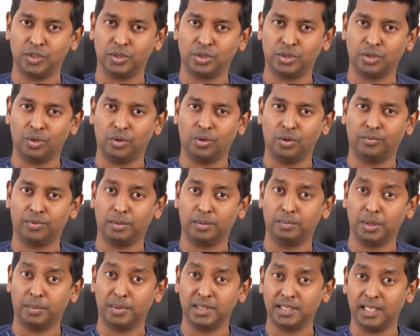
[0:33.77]
So from
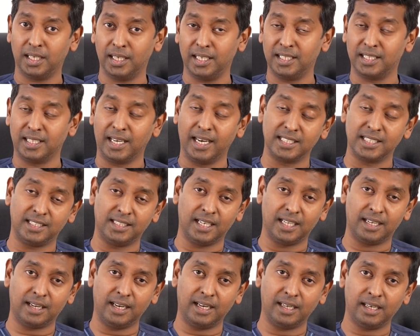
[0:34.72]
the muscle, it gets
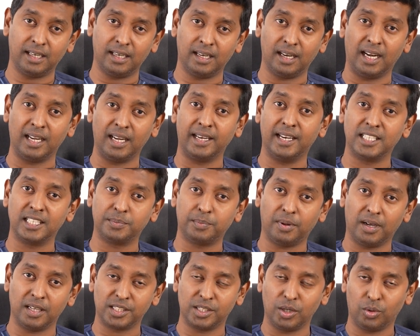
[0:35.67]
generated and gets
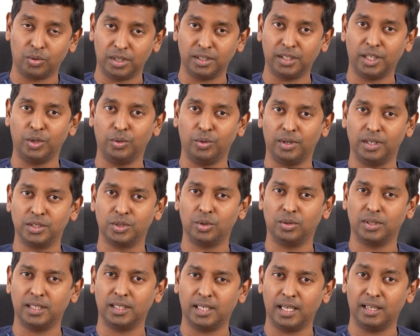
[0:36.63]
passed out in the urine
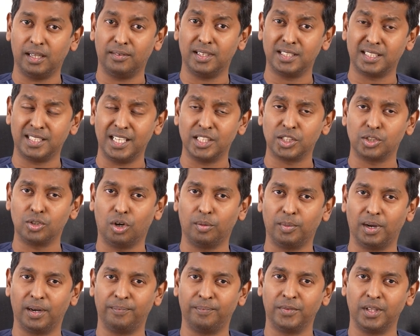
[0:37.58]
so that the level stays
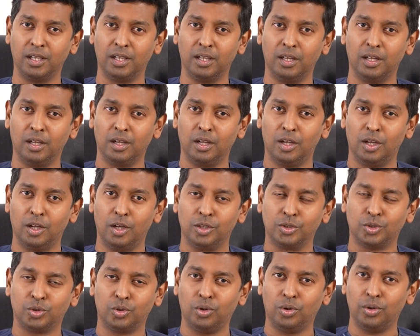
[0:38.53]
normal.
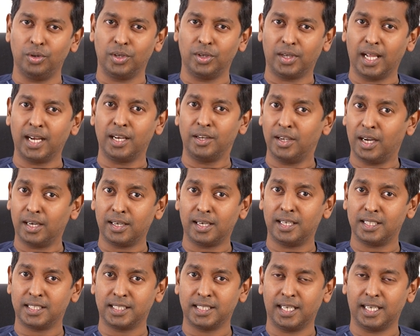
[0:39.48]
So you can you have to
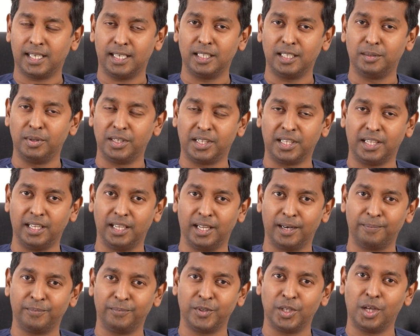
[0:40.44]
understand a little bit
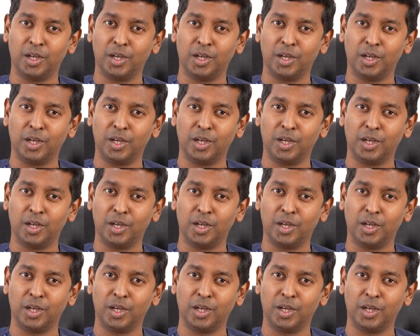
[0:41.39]
here.